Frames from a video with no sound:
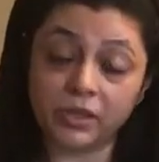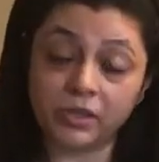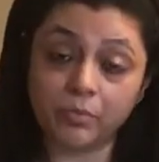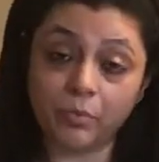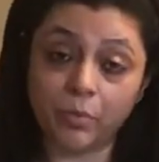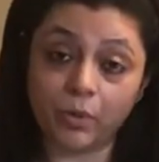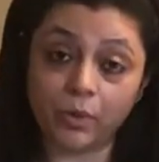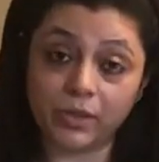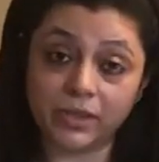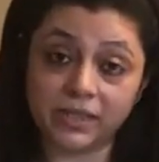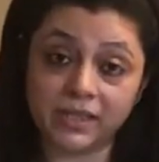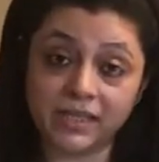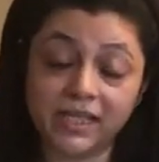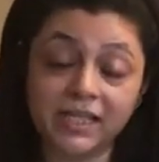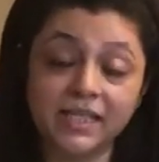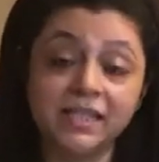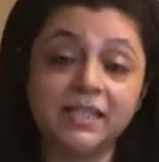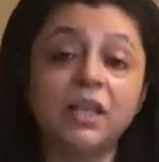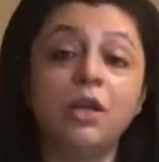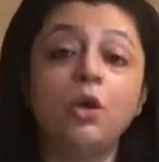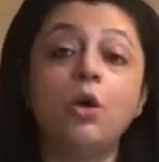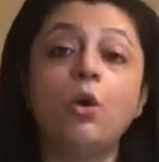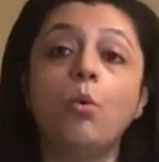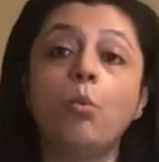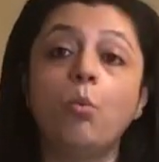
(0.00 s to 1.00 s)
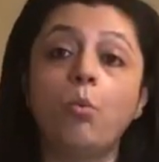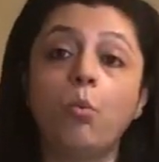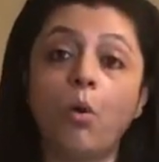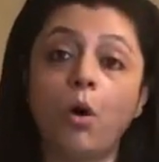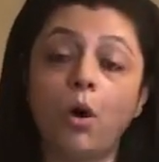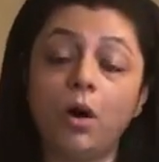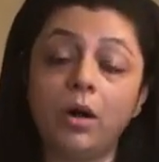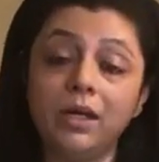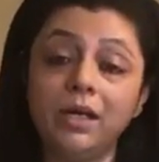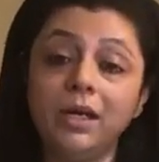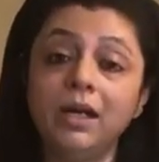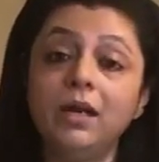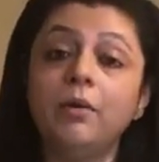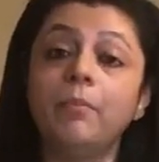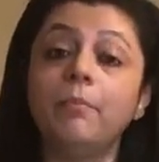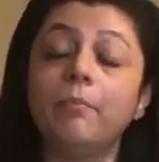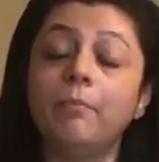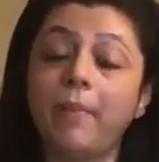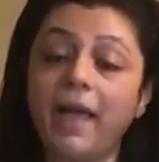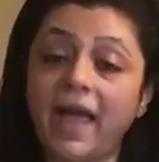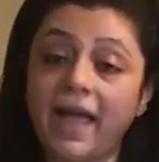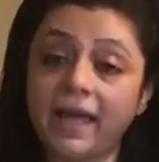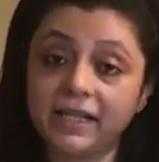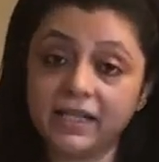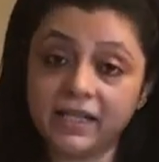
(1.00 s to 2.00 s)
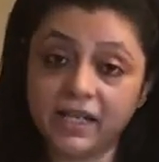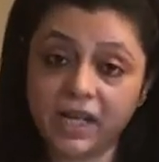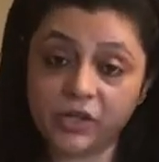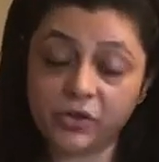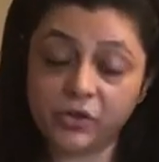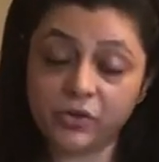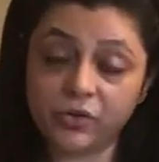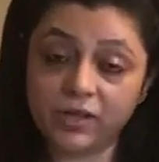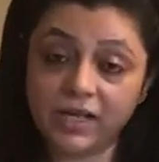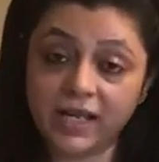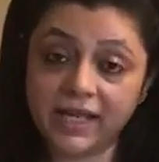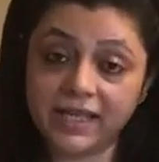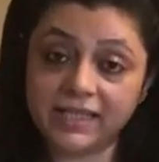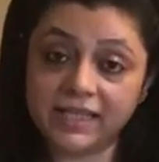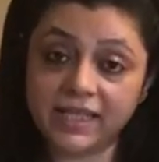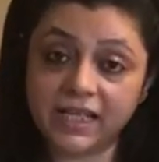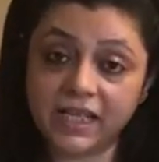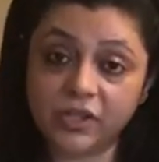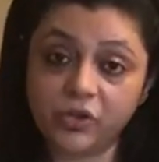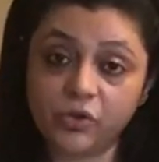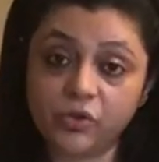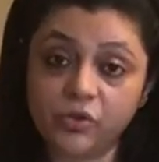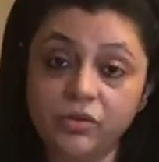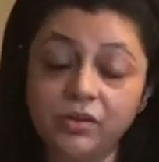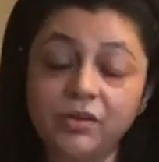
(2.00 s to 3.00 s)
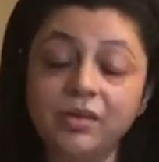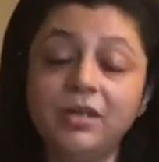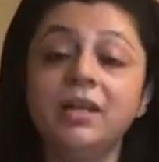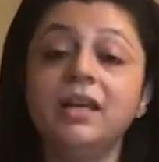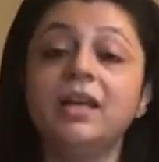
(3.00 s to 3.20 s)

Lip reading: policies. One, bank nationalization.